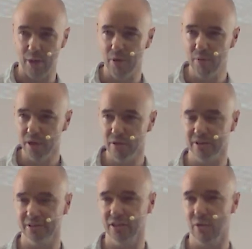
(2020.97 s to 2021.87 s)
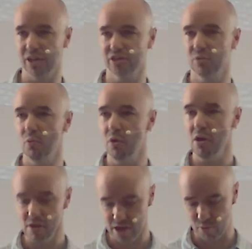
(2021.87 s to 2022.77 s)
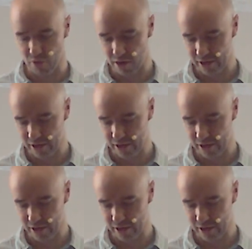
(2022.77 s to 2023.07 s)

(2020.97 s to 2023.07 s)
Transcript: And we want to ask the question, why?